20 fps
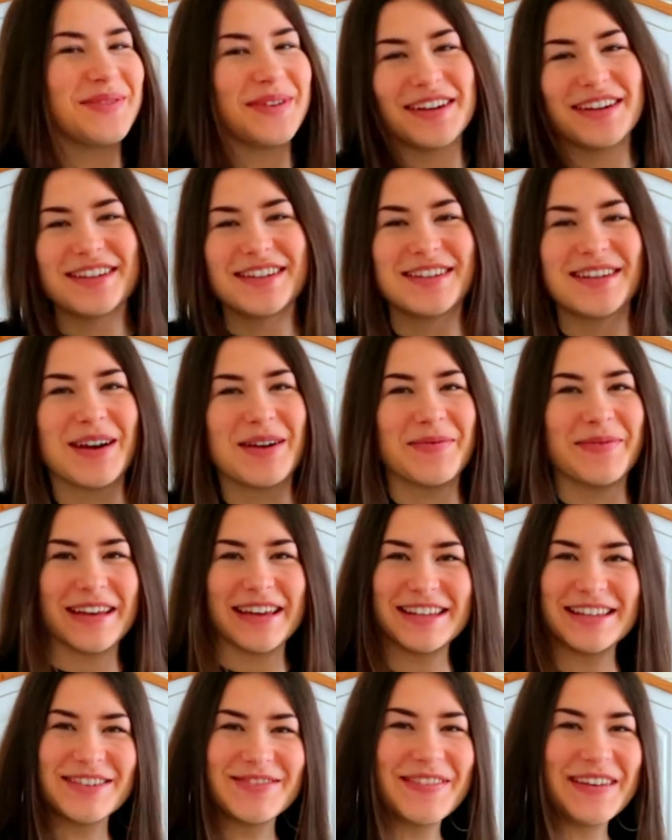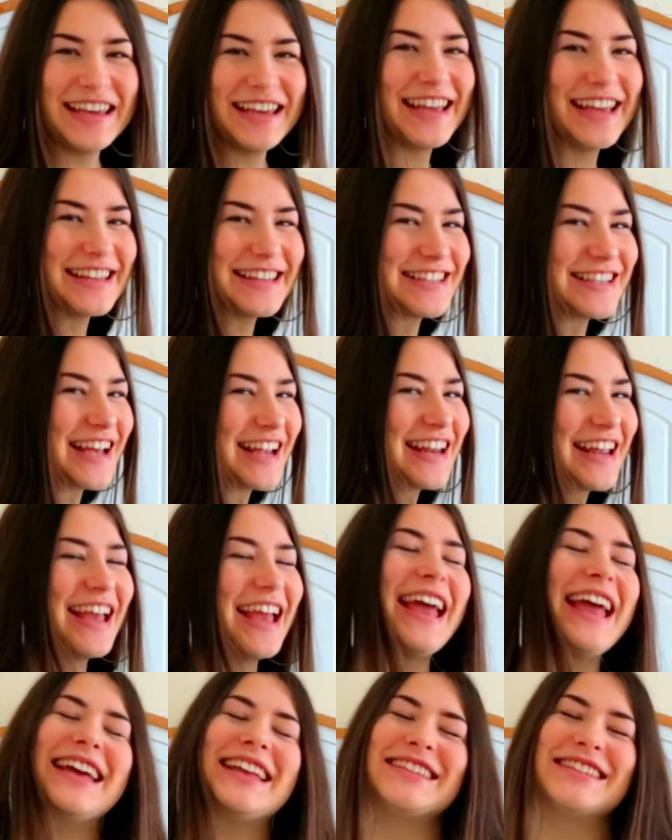What is up? It's me, it's
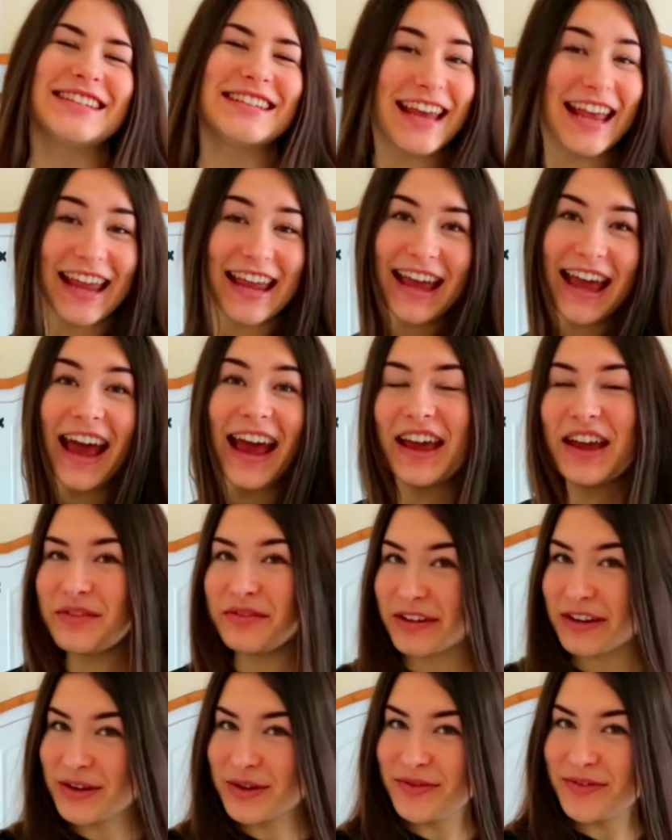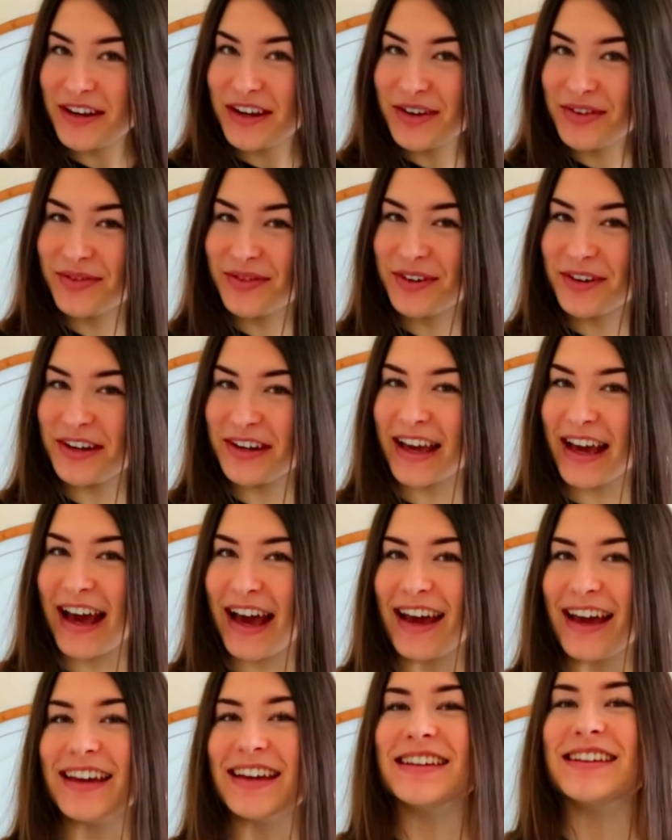Sanne, and today I have a new video for you
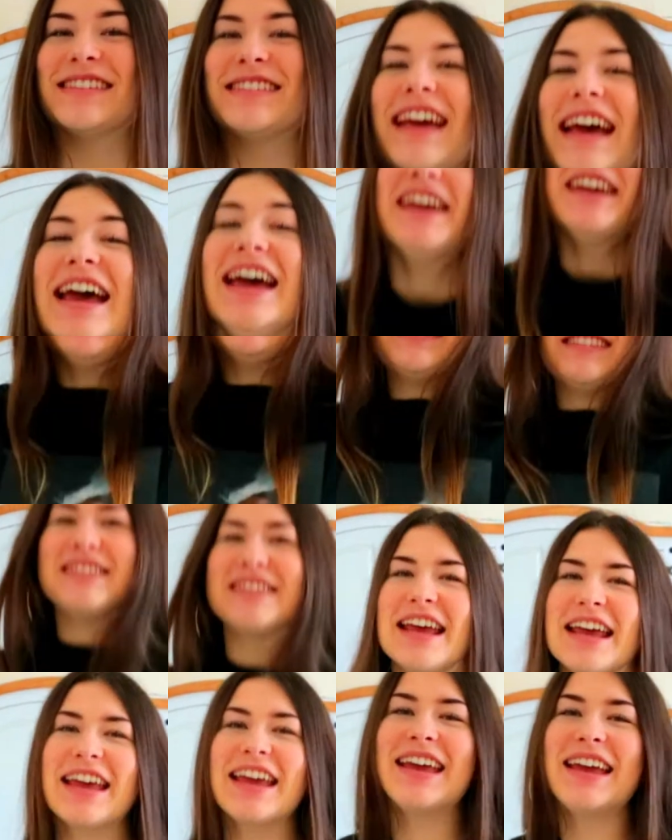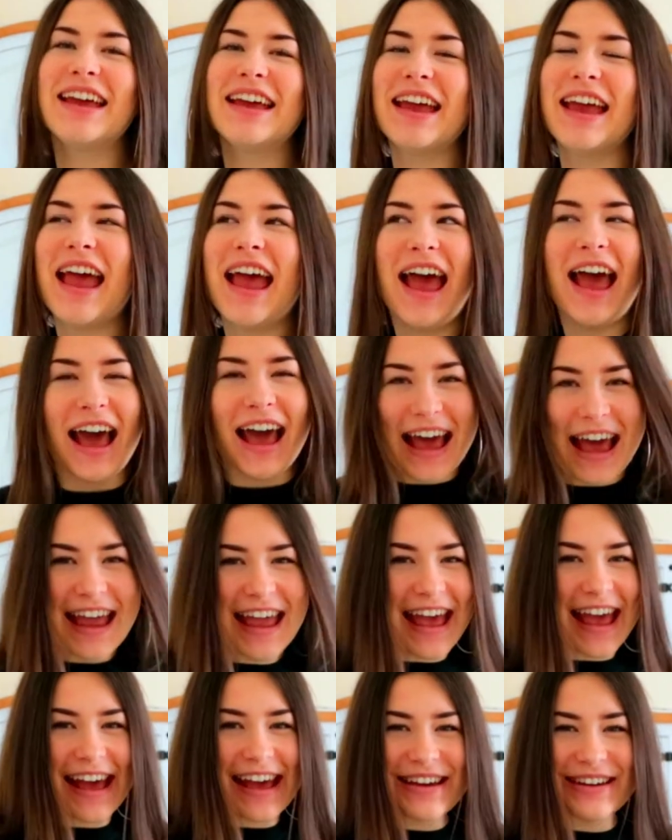guys. Today
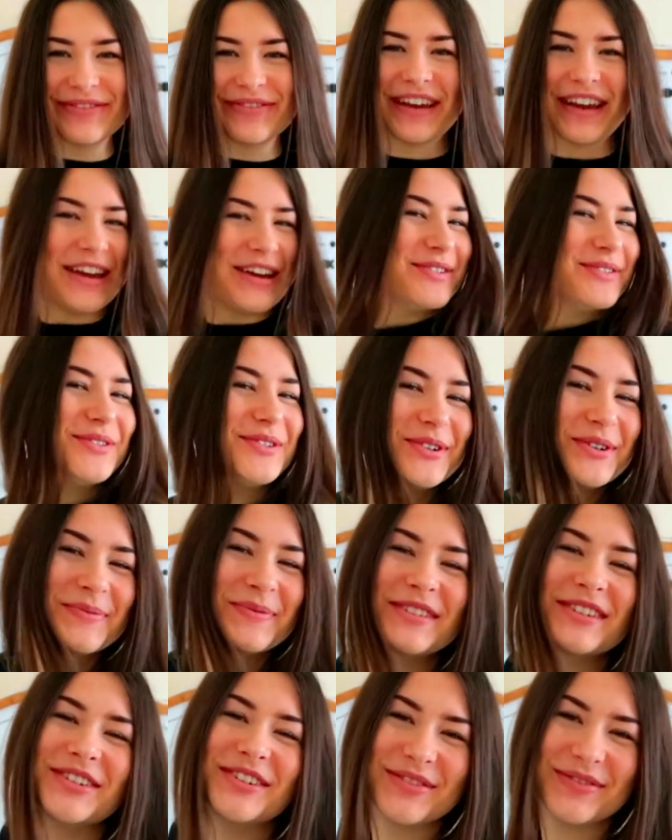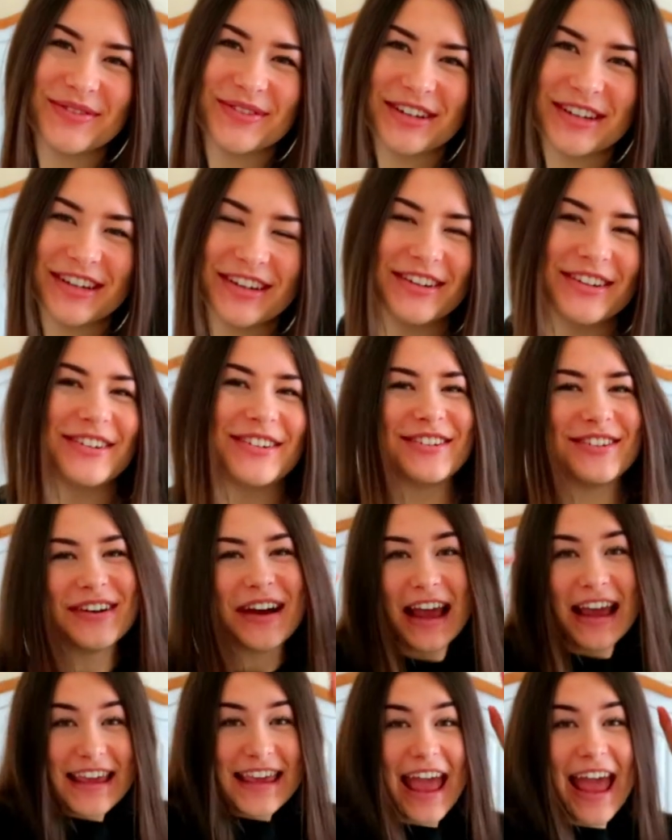I have a room tour for
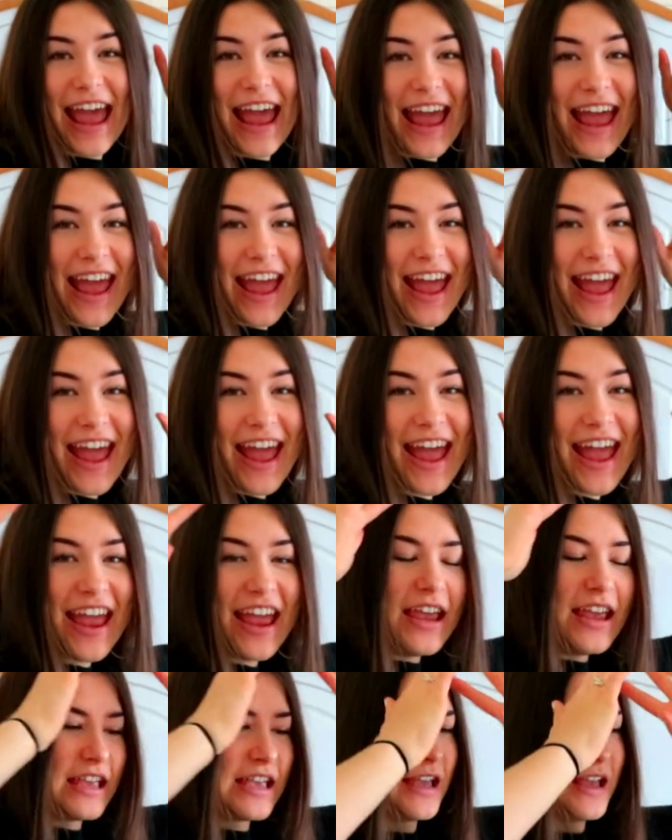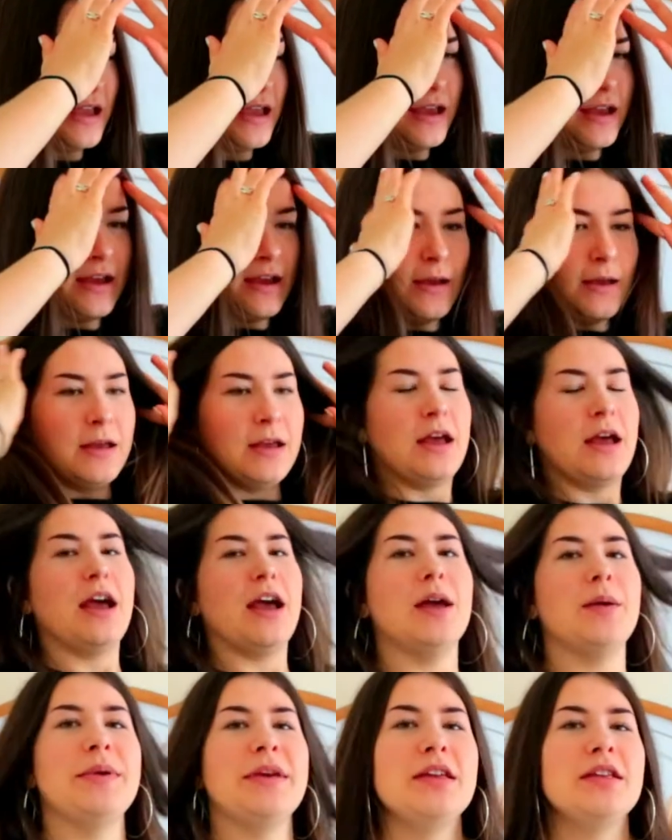you. Yay!
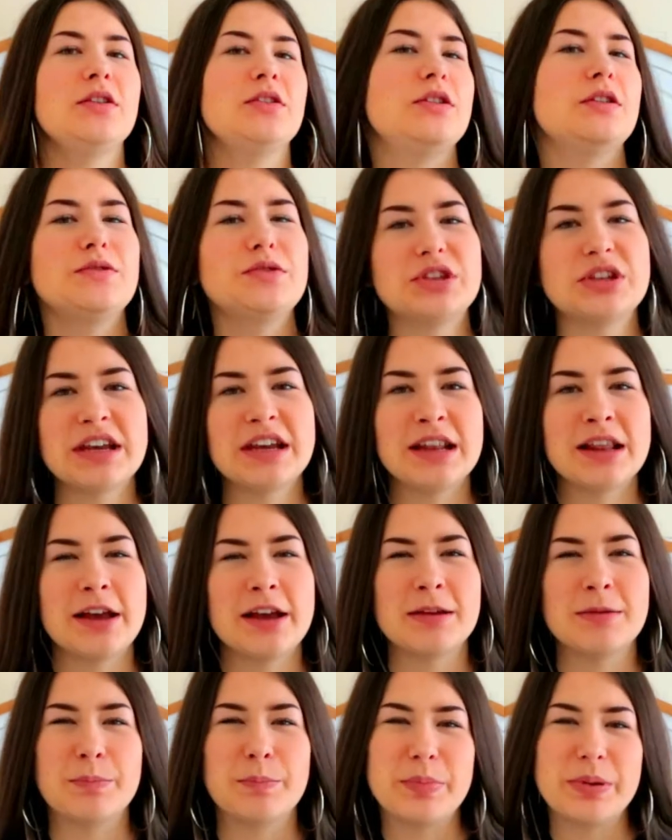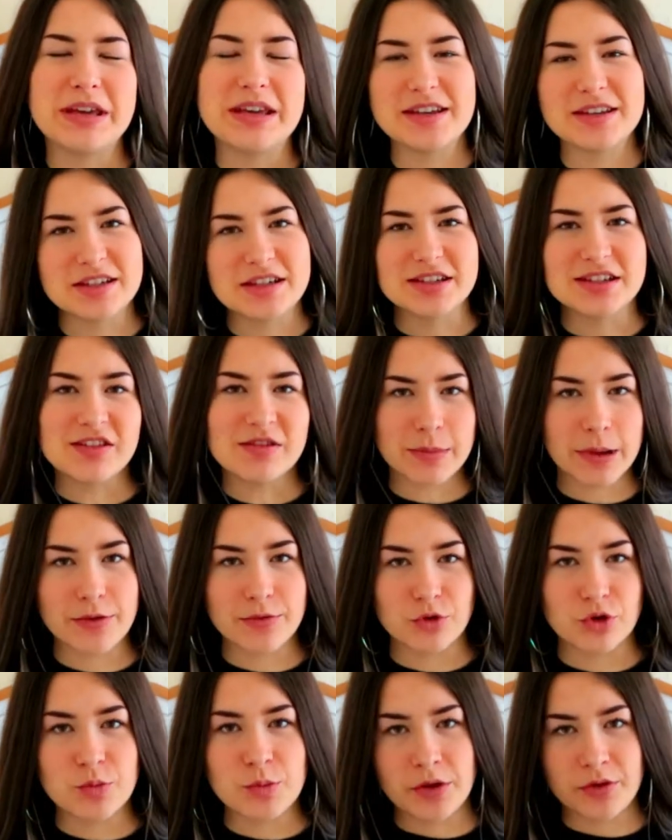I mean, you've seen like pieces of my
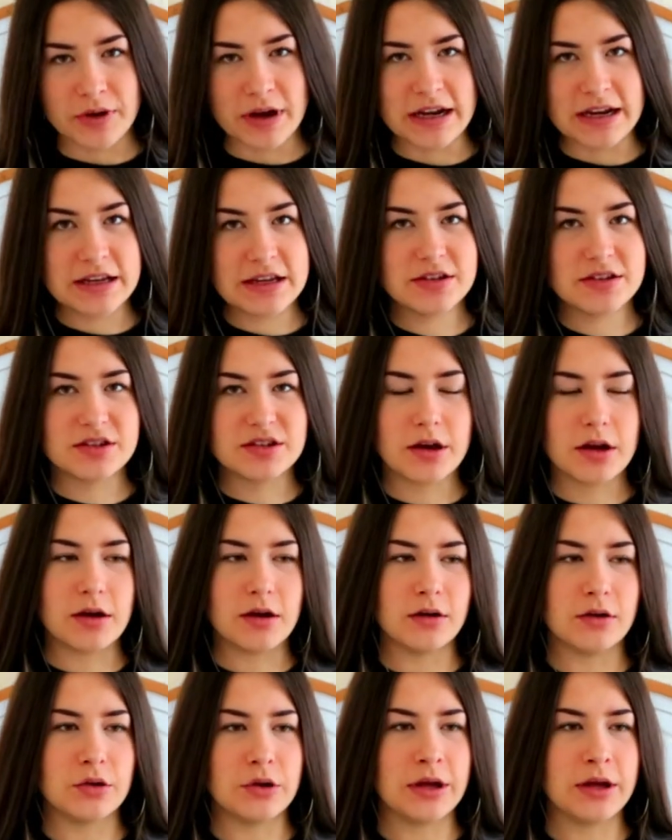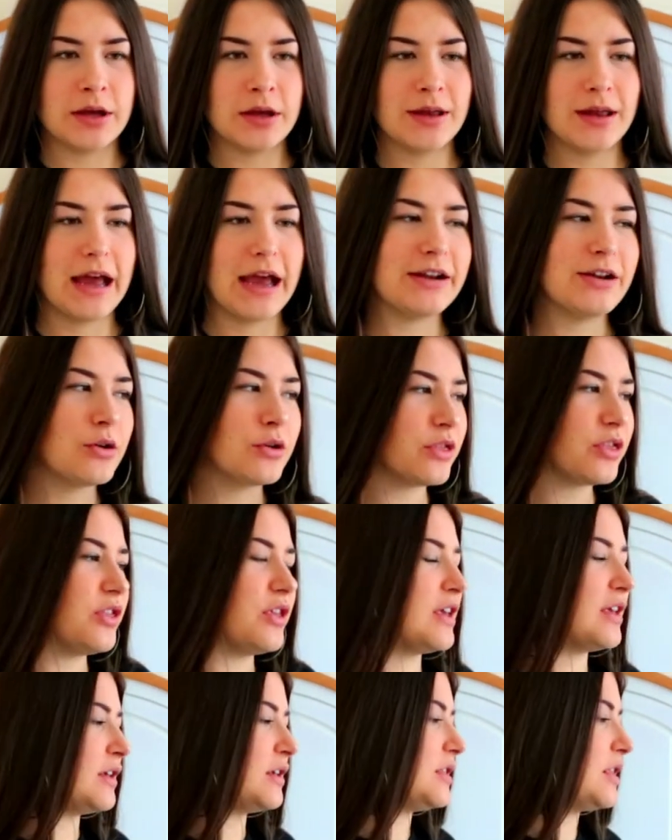room already, so I don't
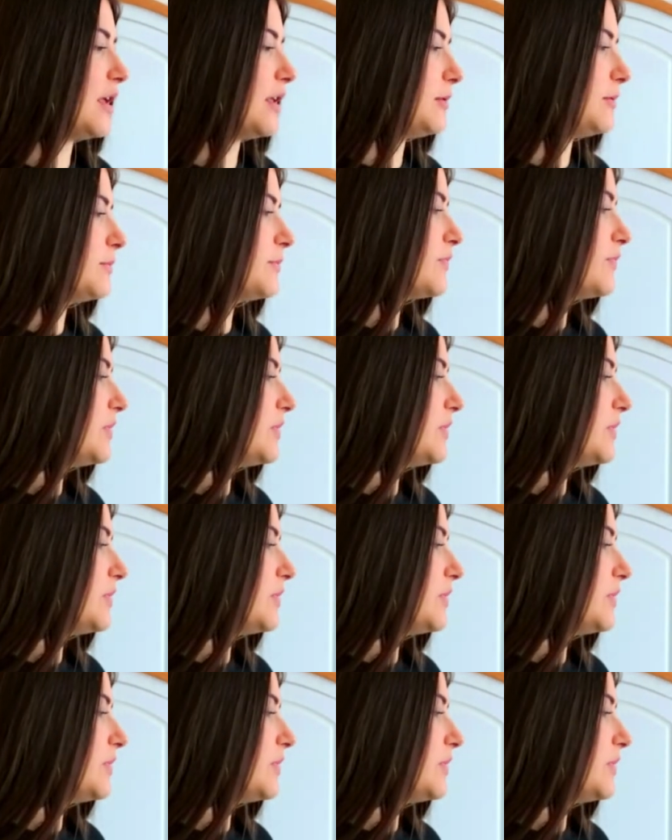think that